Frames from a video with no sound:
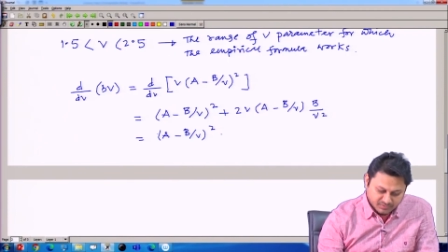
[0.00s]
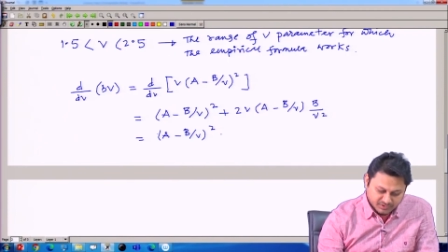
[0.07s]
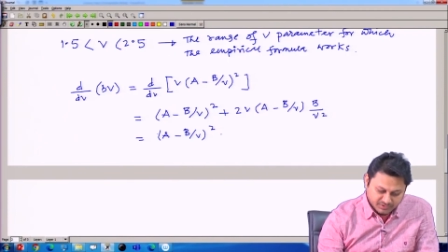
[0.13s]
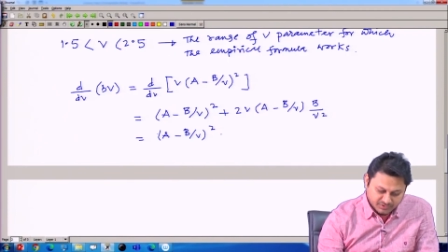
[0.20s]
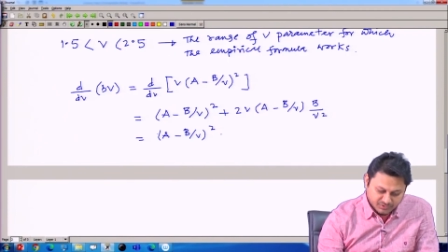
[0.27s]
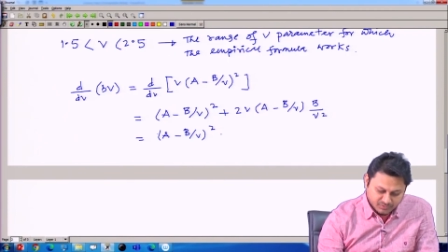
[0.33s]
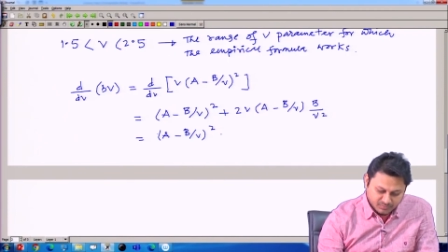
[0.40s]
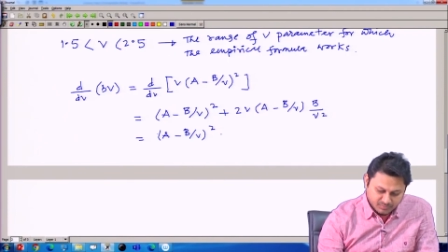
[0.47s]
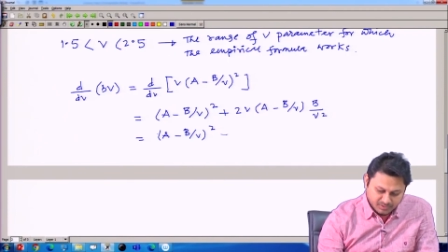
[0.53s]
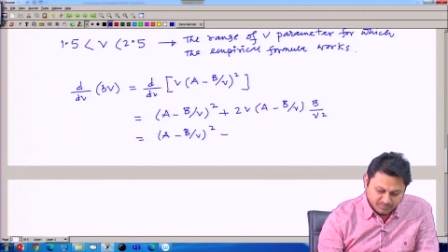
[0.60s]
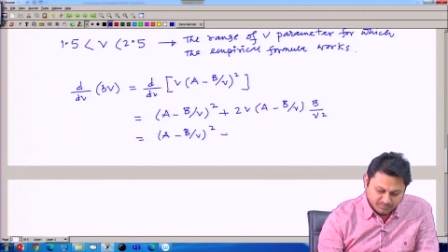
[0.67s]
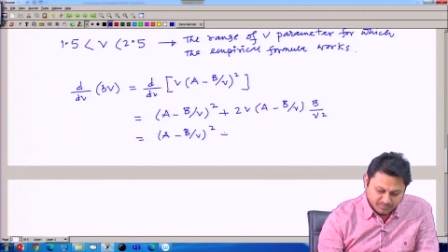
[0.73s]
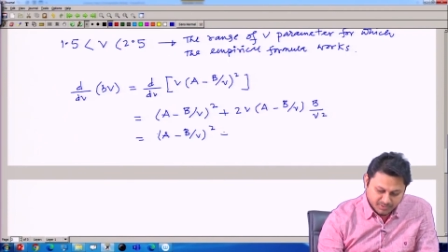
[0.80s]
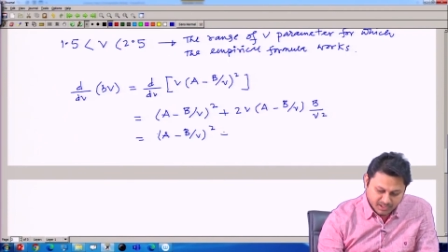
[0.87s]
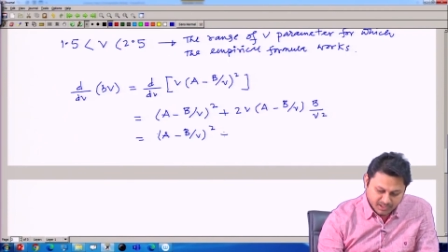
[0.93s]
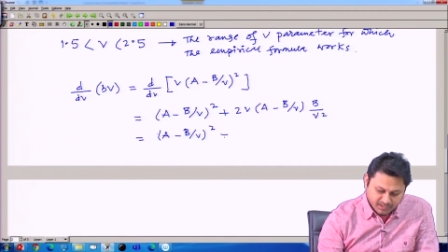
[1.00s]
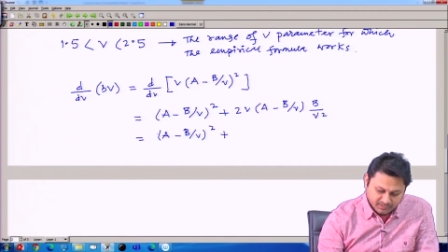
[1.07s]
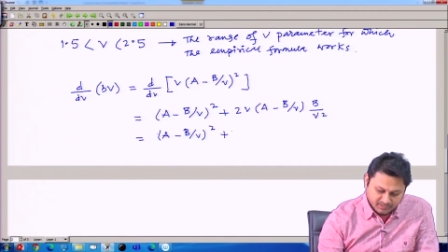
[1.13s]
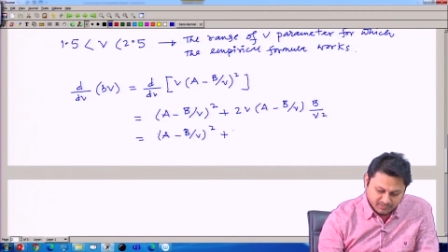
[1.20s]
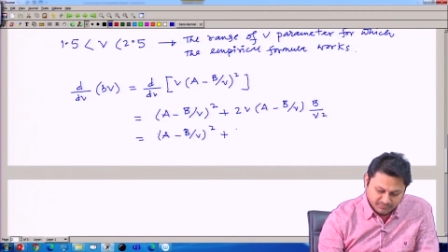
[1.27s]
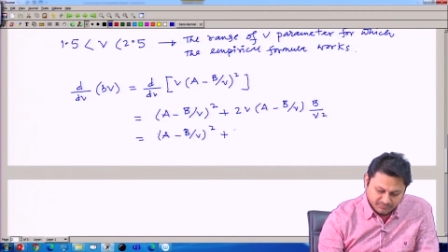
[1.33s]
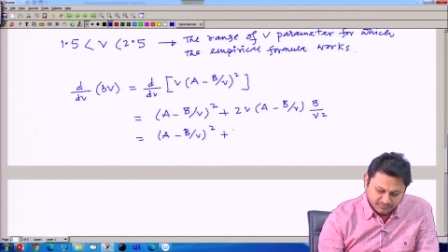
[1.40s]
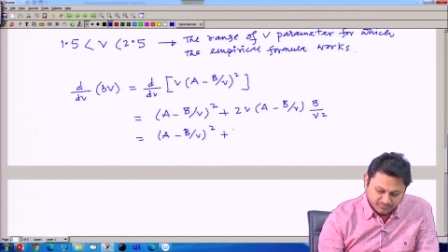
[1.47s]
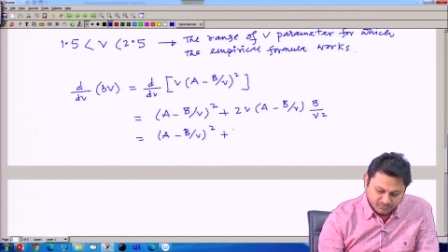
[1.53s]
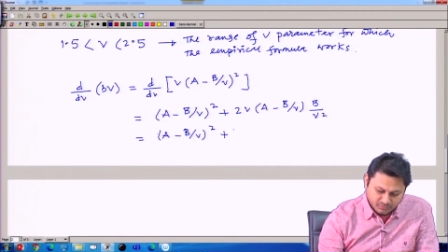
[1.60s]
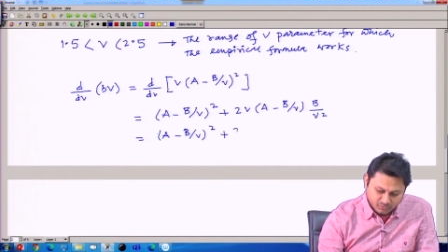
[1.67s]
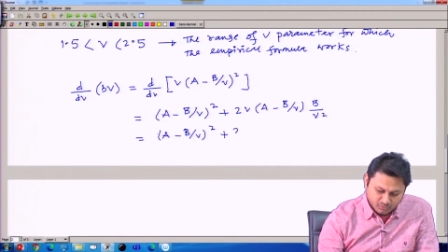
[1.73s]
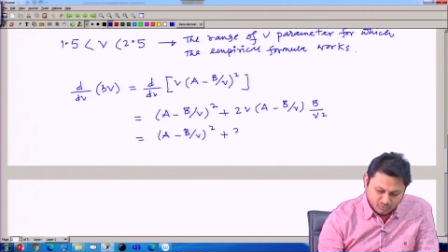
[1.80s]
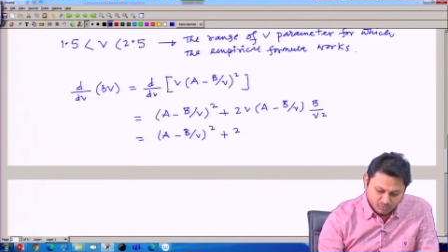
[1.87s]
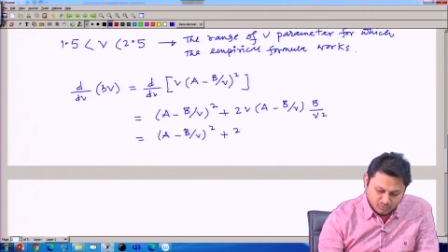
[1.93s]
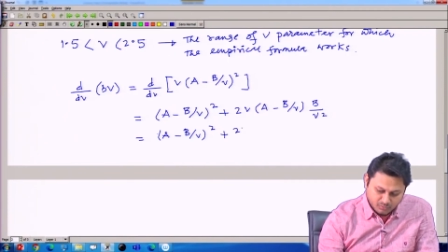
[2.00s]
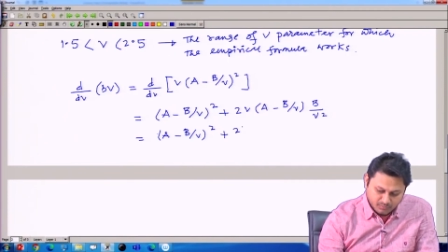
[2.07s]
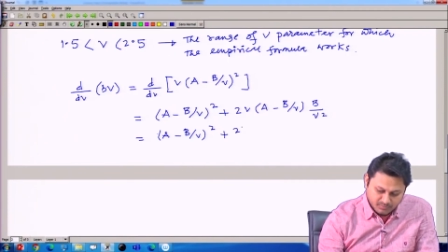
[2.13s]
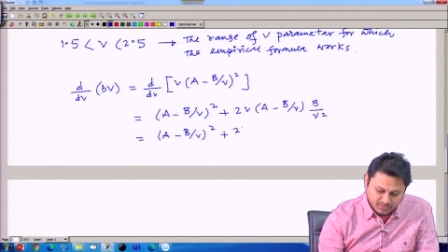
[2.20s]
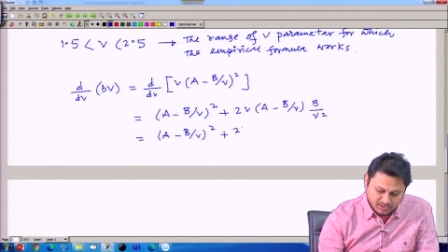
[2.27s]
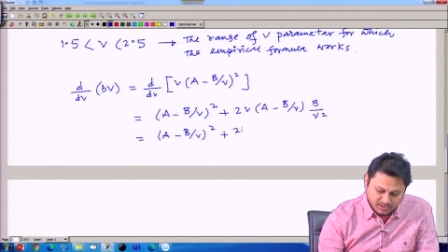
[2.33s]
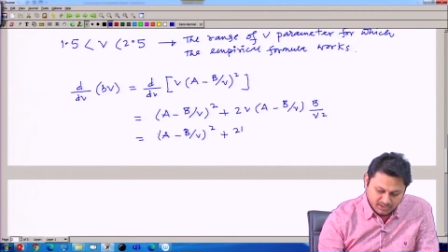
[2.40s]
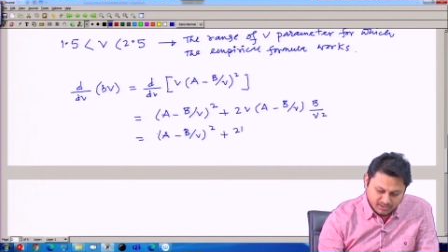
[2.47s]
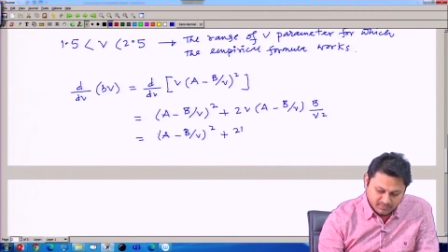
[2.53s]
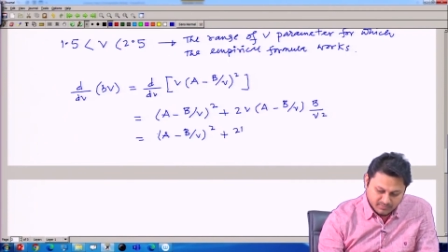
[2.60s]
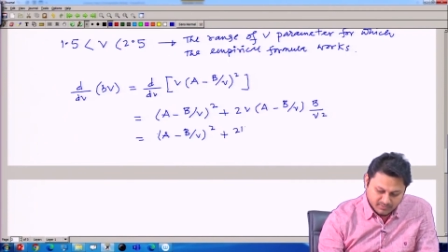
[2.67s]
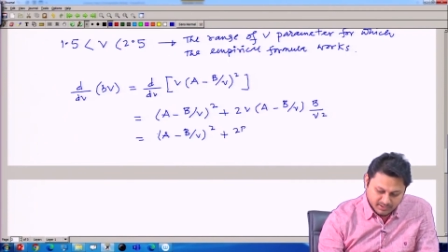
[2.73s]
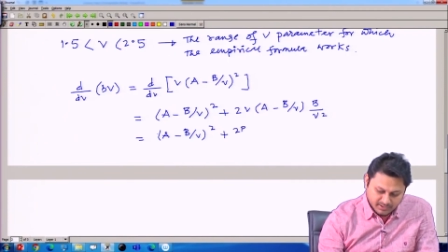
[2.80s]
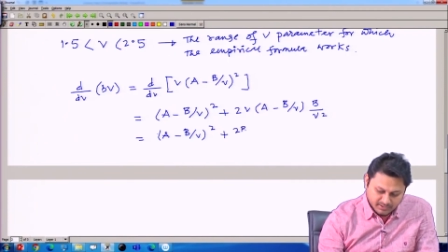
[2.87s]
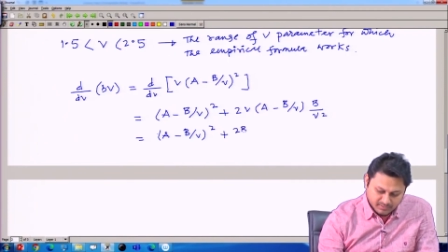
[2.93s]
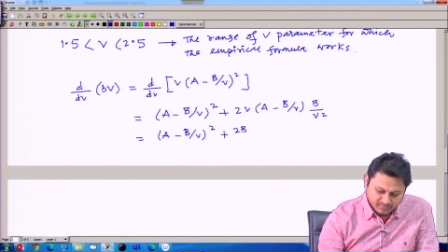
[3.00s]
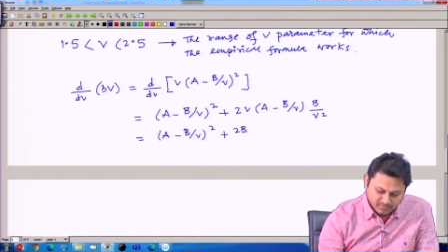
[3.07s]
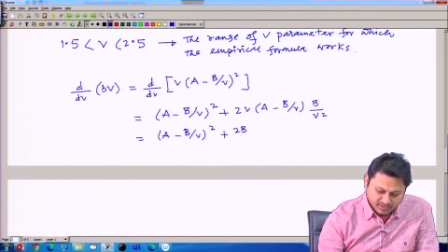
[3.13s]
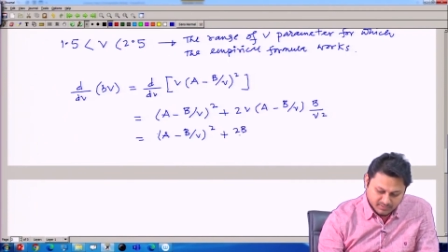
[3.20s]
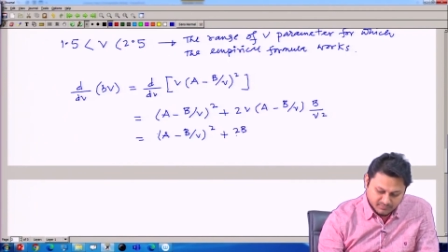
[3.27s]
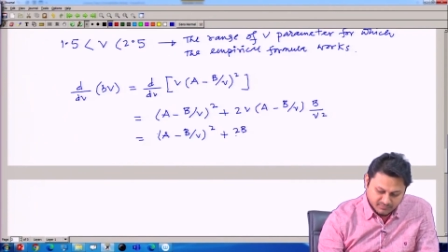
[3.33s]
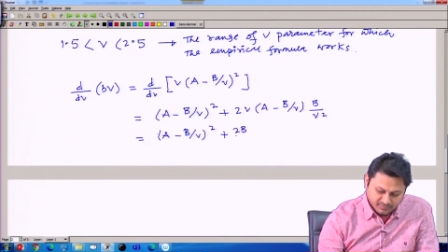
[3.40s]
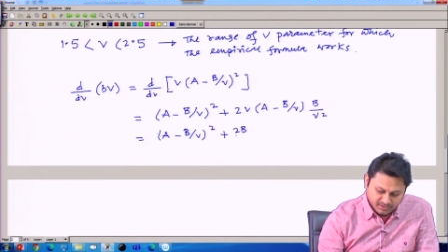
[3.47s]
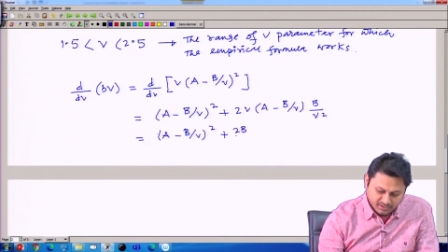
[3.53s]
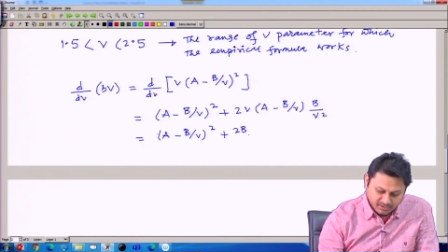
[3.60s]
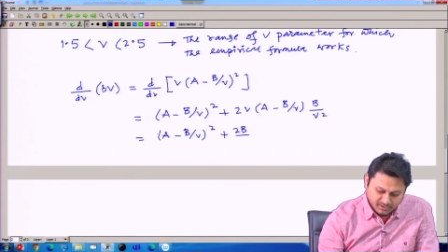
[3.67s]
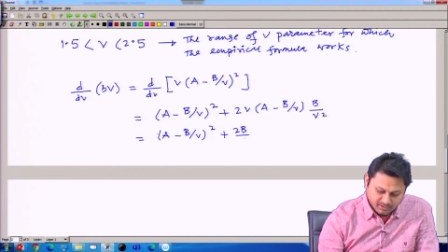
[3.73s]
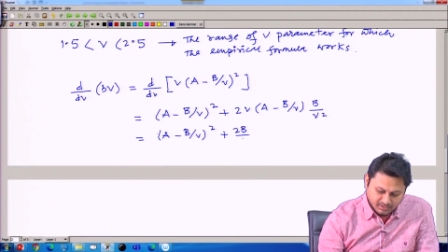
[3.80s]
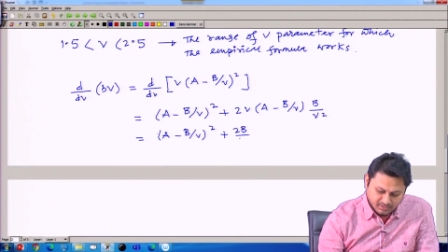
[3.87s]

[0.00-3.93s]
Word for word: So, it should be plus of 2b divided by v